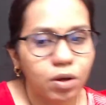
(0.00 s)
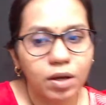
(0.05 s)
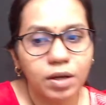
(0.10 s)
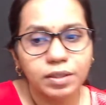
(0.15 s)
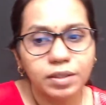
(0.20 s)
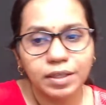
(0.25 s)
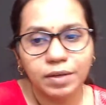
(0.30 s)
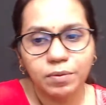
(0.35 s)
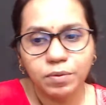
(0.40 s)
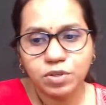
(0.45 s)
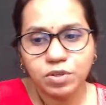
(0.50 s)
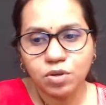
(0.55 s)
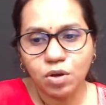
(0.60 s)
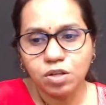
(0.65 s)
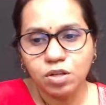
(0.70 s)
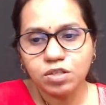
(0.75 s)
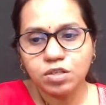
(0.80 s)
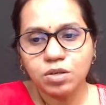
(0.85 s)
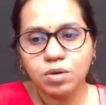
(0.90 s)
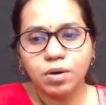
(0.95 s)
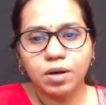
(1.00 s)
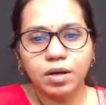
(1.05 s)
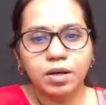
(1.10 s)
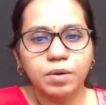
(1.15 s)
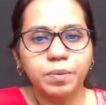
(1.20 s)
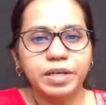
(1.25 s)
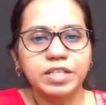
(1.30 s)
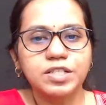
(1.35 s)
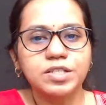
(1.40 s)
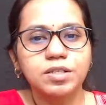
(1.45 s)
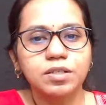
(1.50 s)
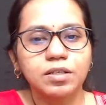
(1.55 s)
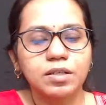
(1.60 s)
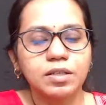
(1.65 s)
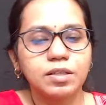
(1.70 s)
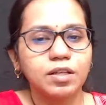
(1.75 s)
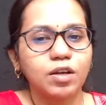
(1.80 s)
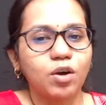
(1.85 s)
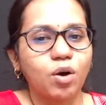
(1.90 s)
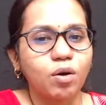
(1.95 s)
there was also a question
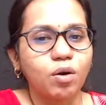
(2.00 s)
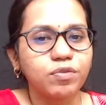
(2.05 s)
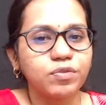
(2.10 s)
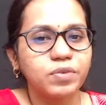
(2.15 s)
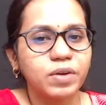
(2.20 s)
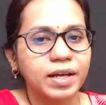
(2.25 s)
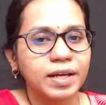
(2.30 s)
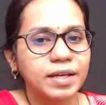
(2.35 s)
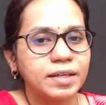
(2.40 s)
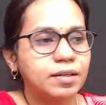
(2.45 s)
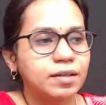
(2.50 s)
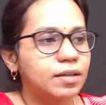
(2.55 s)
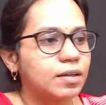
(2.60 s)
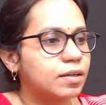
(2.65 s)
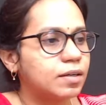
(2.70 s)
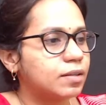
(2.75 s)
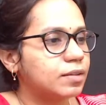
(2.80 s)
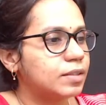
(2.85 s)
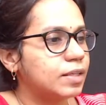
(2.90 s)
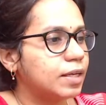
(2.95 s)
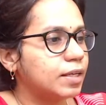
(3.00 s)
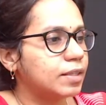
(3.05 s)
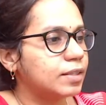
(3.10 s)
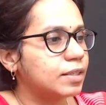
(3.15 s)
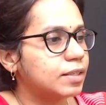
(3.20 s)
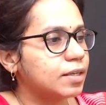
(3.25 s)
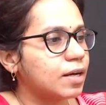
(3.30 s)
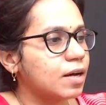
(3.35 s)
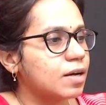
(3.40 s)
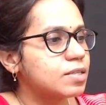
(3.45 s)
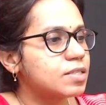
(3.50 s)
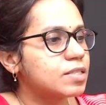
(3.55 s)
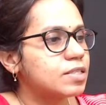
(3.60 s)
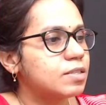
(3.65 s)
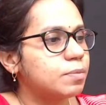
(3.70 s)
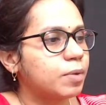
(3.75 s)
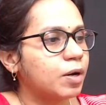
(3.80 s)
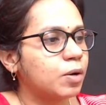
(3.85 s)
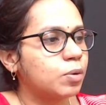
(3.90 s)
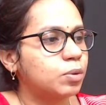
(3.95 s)
in the offline thing that asked
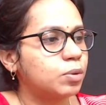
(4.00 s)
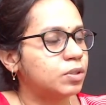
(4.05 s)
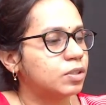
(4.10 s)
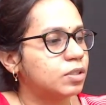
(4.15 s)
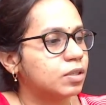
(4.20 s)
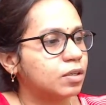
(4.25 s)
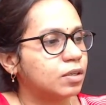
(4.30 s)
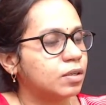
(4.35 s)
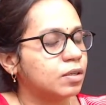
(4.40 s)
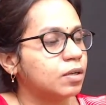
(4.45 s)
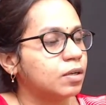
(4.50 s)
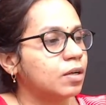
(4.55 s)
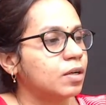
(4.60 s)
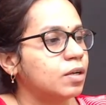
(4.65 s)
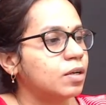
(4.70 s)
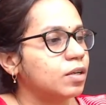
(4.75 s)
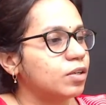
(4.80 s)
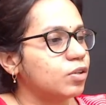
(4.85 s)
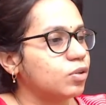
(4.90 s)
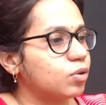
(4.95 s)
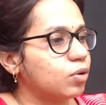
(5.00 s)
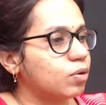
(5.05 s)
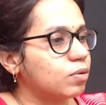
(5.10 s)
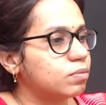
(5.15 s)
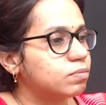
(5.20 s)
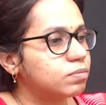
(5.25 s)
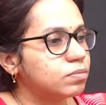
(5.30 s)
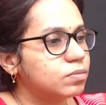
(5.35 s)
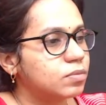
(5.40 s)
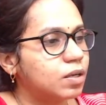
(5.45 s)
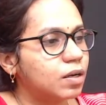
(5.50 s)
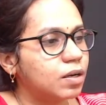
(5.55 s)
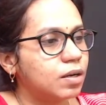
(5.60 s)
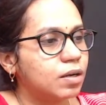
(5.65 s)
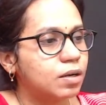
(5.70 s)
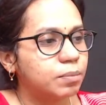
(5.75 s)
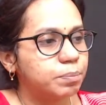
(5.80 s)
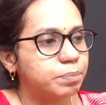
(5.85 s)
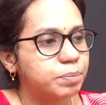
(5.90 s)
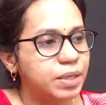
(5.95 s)
about you know
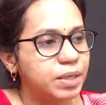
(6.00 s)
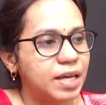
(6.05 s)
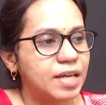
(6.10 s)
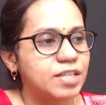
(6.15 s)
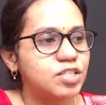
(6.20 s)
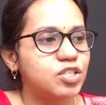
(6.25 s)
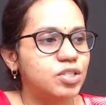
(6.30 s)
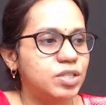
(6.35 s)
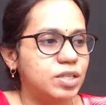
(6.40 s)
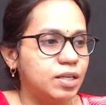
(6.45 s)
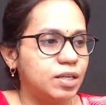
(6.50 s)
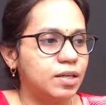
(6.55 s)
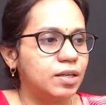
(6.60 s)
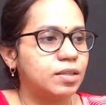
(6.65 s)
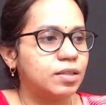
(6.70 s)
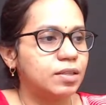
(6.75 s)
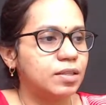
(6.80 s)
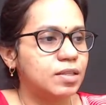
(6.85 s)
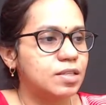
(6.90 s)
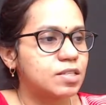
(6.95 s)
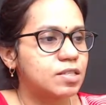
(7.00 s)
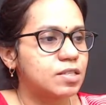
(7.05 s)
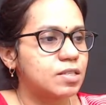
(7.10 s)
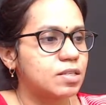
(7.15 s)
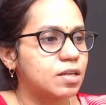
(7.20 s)
PhD in this